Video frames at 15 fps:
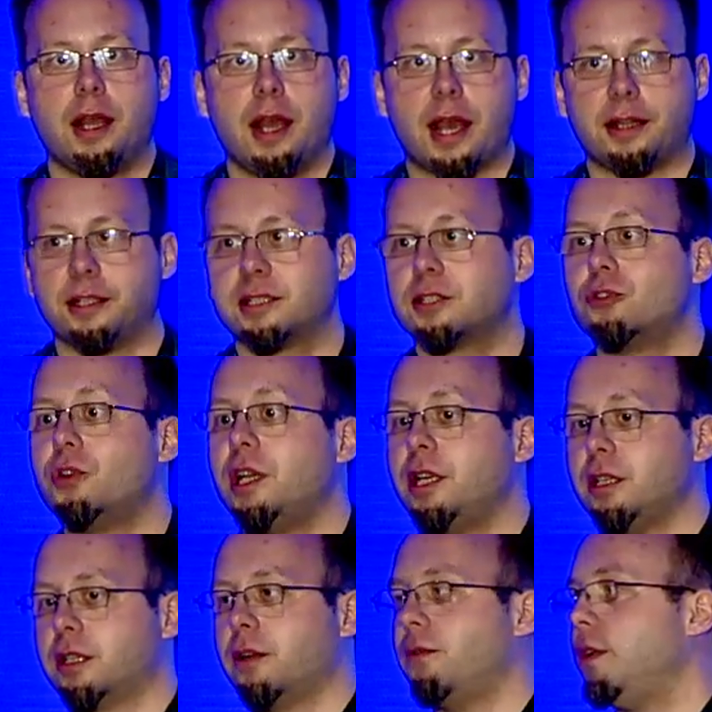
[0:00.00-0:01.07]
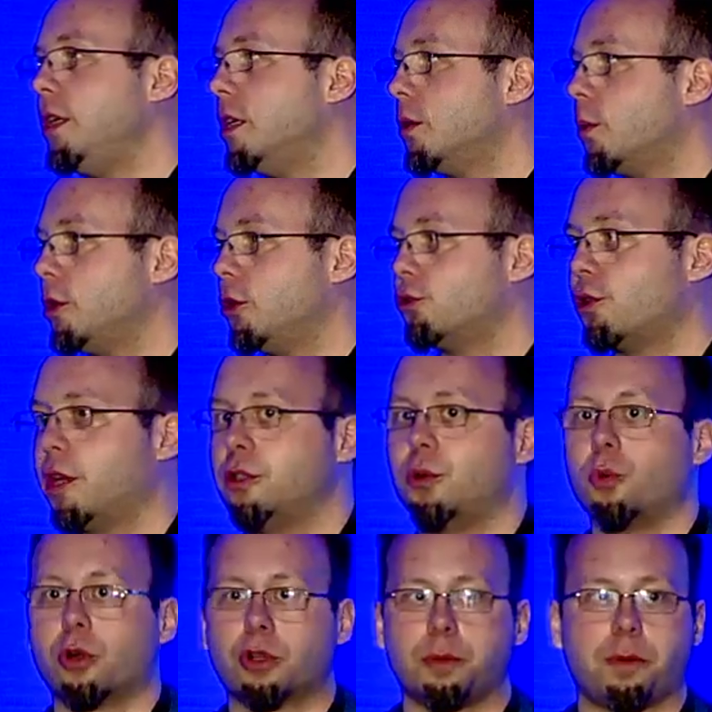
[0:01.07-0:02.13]
And this is really inconvenient when you're trying to
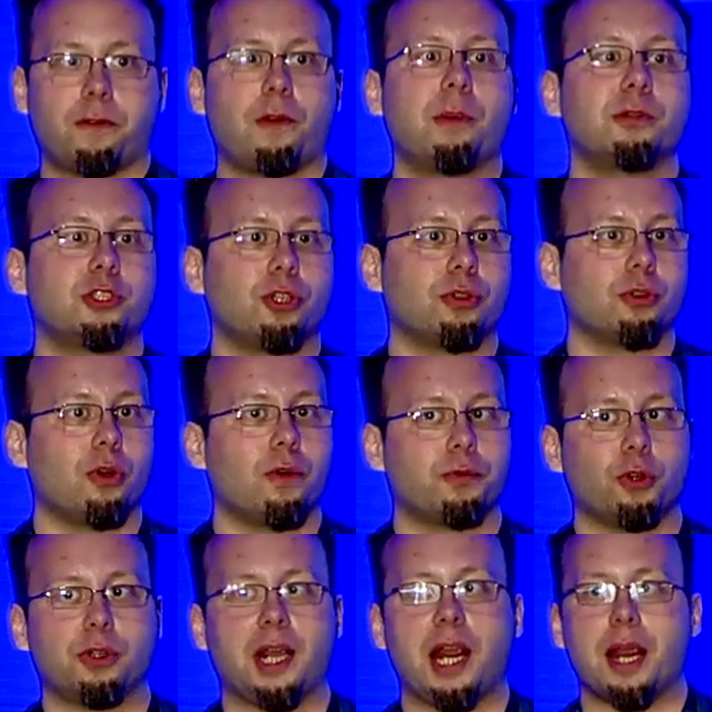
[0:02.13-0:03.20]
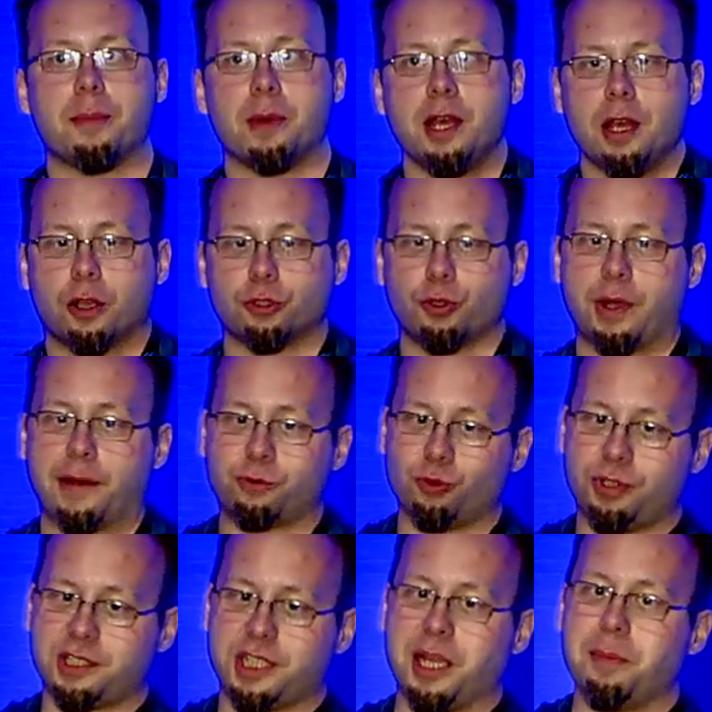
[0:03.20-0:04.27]
work on performance of your game, because you have to
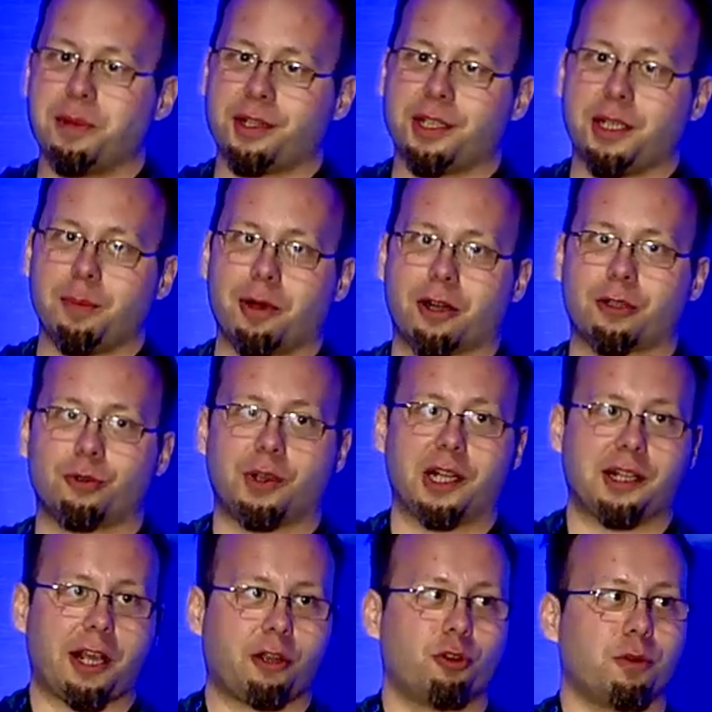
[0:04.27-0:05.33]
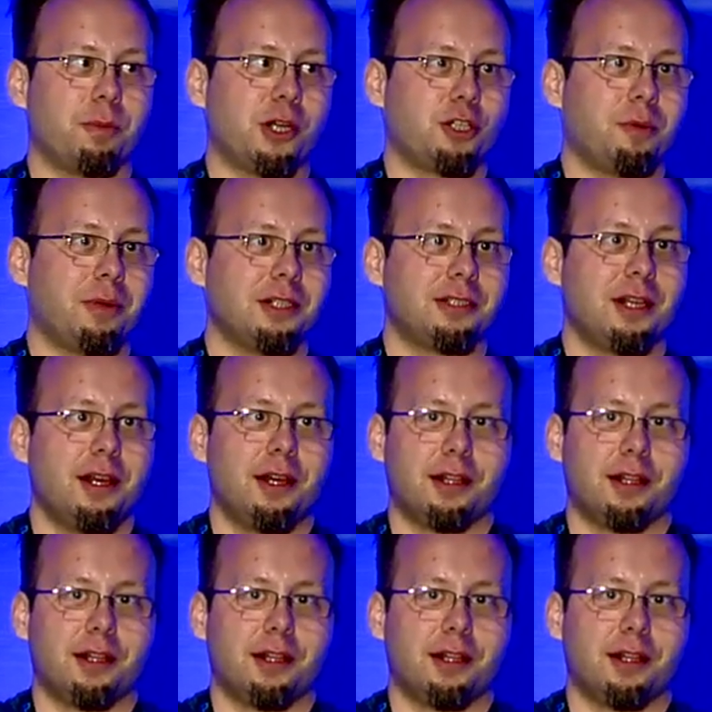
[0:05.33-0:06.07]
disable the debugger to get accurate measurements.